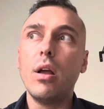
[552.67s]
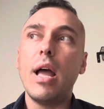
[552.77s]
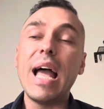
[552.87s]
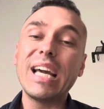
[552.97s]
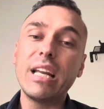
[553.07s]

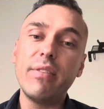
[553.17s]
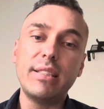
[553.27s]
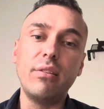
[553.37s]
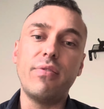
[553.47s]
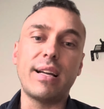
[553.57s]

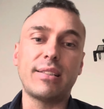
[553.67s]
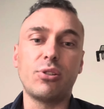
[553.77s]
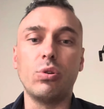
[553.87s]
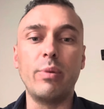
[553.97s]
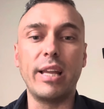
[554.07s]
Aggravating factors
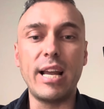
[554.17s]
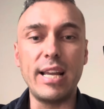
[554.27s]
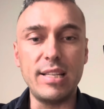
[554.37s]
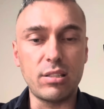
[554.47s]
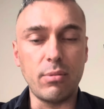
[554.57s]
will be
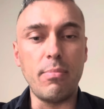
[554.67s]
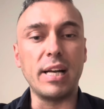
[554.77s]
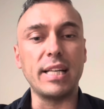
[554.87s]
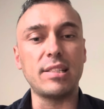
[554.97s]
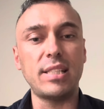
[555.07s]
raised by
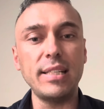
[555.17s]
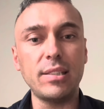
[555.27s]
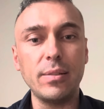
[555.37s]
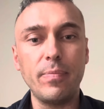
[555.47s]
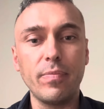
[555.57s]
the state